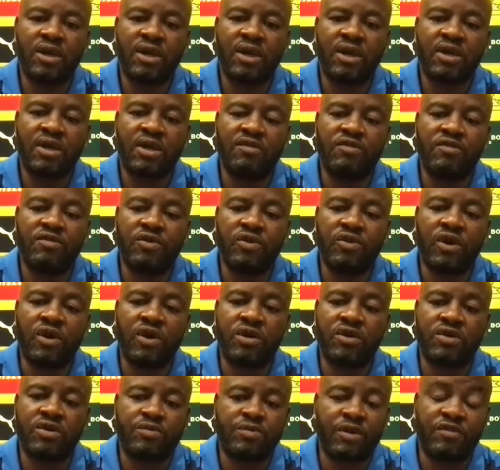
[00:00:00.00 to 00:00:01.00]
And if you
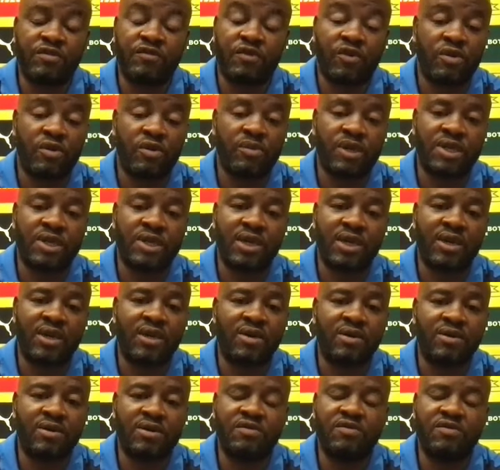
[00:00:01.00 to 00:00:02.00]
don't perform at
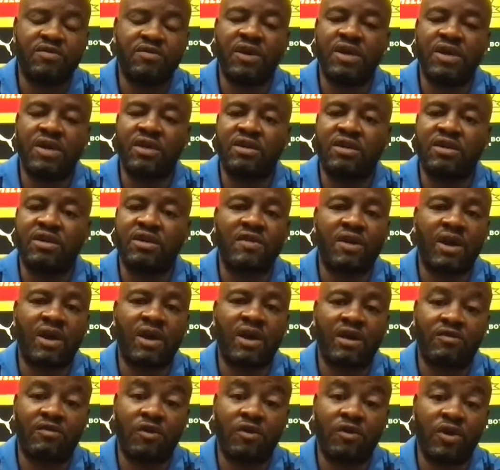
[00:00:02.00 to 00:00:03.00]
Sundowns, it's very
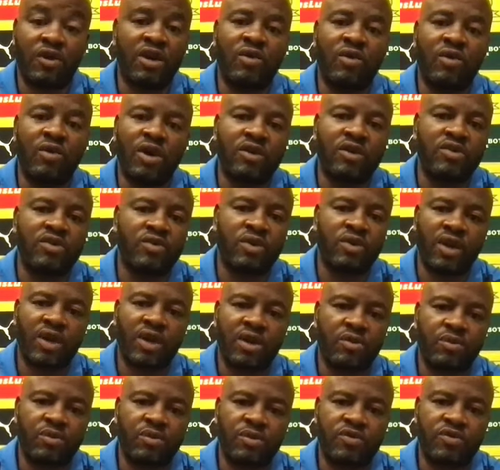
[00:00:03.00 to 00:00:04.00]
difficult for anyone to
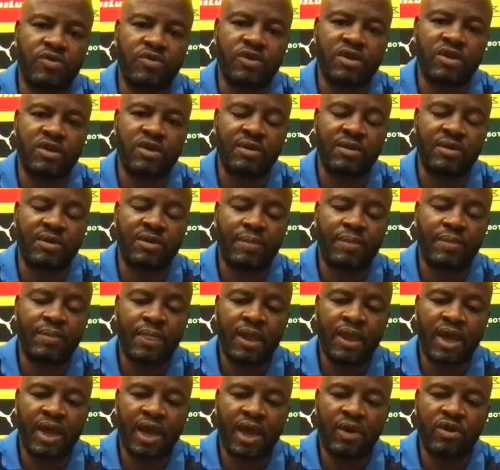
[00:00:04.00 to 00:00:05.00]
get an opportunity.
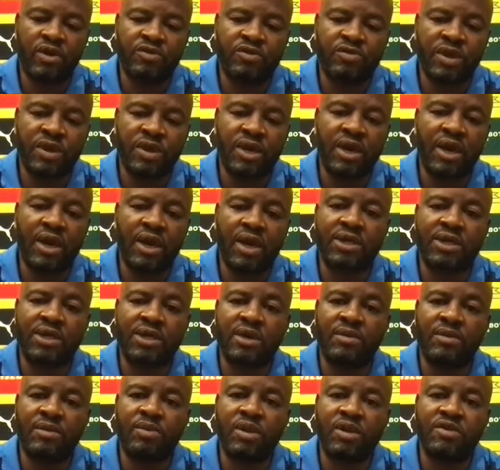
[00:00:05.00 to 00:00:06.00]
I was making an
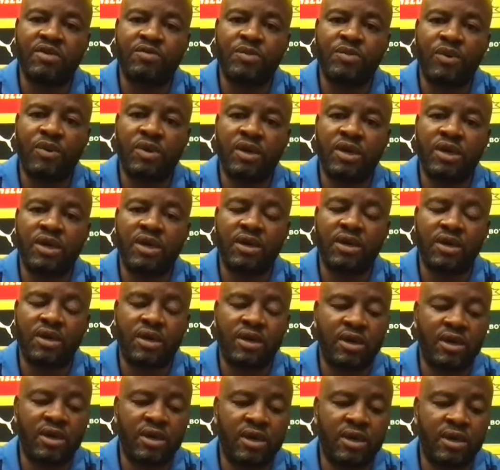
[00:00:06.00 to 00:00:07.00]
example this morning
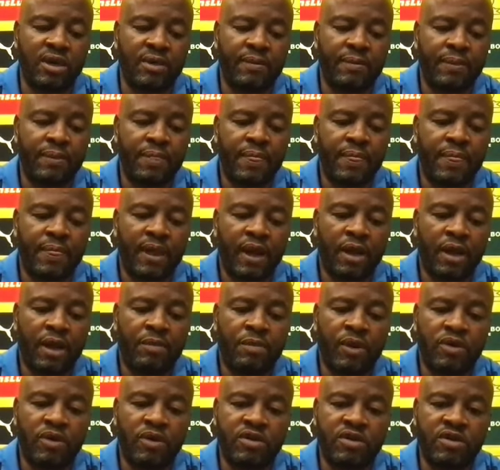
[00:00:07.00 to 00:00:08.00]

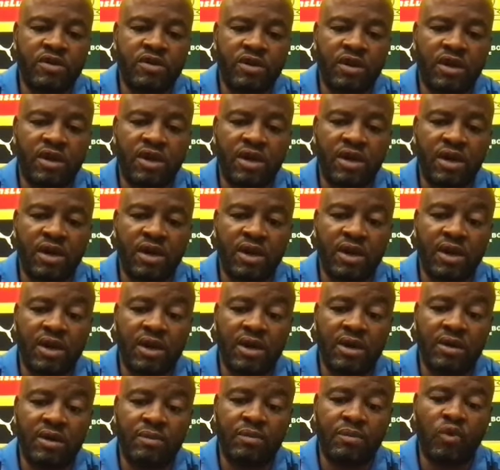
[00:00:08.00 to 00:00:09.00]
about
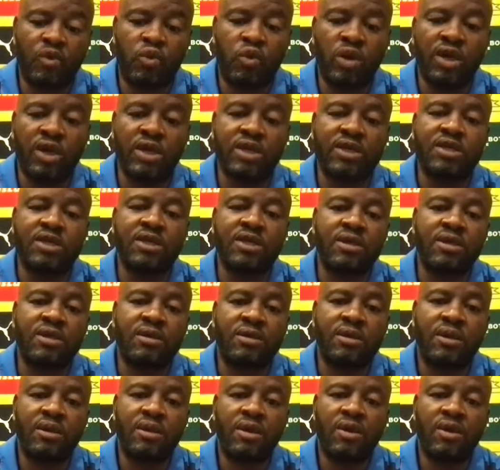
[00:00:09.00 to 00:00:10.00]
Mkhulisi.
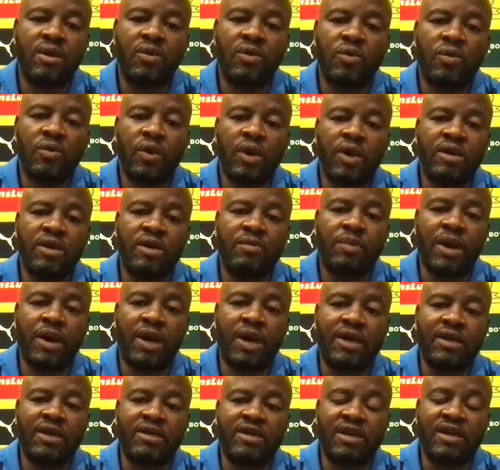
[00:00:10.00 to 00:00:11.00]
When he
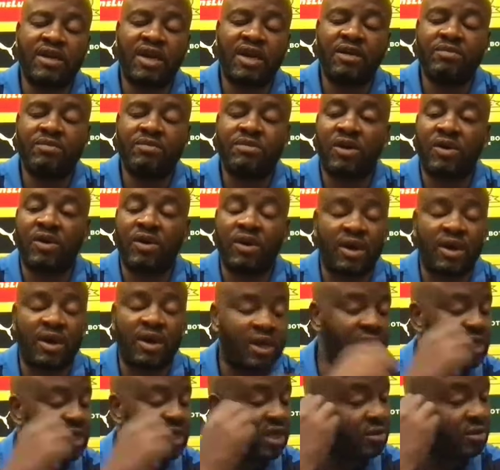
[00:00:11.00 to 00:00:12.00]
played in Cape Town
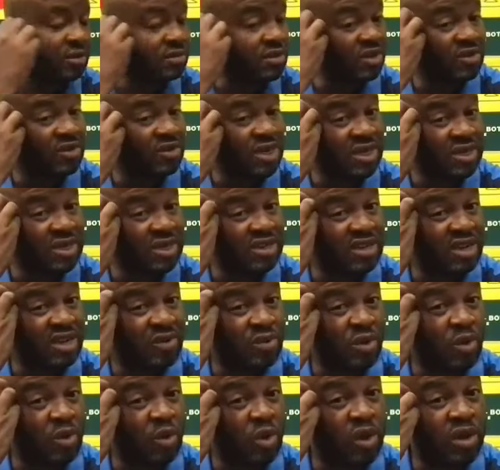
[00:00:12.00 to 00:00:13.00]
against Cape Town City
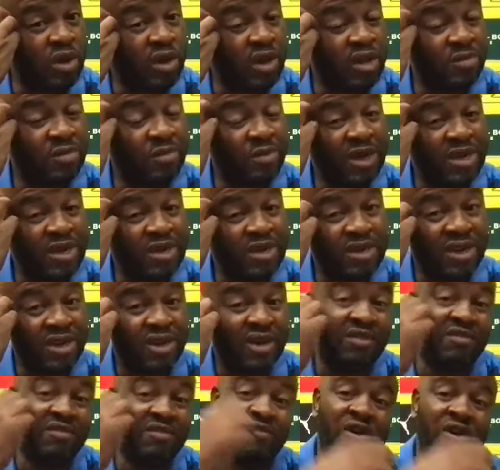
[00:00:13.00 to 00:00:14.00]
and we won that match, he
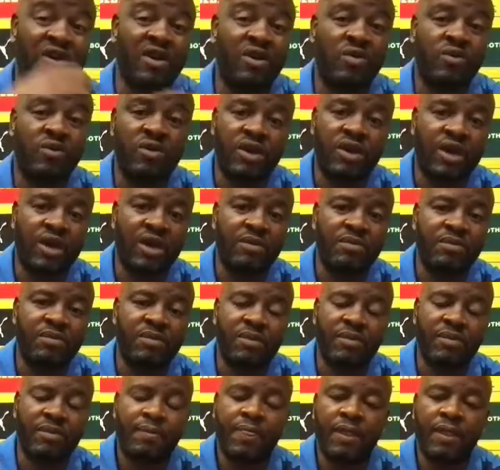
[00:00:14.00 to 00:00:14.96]
had a very good game.